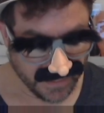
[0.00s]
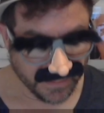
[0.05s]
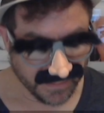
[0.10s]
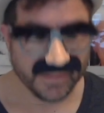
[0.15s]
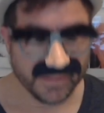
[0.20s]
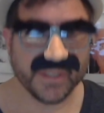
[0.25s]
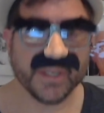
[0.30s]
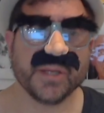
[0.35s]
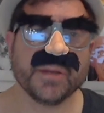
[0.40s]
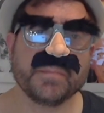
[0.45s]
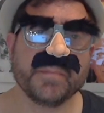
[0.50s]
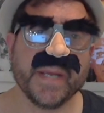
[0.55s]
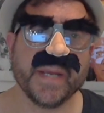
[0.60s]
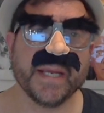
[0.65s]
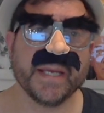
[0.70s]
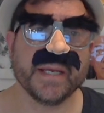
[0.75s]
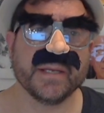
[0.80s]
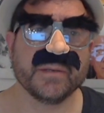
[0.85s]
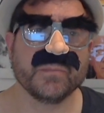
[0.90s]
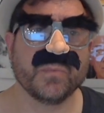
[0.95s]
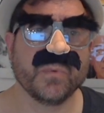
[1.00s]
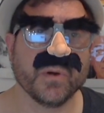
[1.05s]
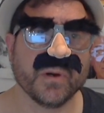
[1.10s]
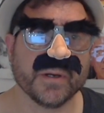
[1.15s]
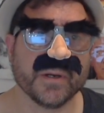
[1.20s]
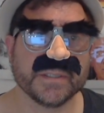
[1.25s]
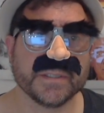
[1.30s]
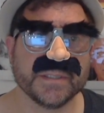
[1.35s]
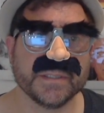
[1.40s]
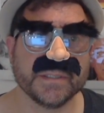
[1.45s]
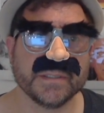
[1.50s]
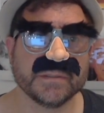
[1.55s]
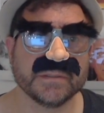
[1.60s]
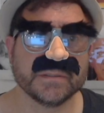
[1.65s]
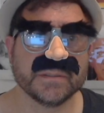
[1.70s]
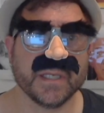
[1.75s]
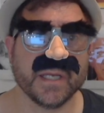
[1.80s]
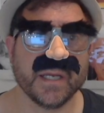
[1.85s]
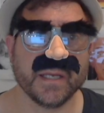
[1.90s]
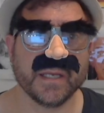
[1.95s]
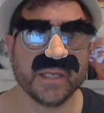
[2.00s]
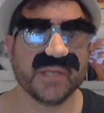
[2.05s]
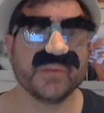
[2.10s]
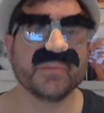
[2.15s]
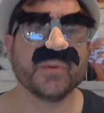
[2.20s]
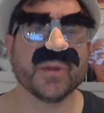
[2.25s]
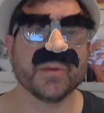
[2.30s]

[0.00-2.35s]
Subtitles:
This man worked, he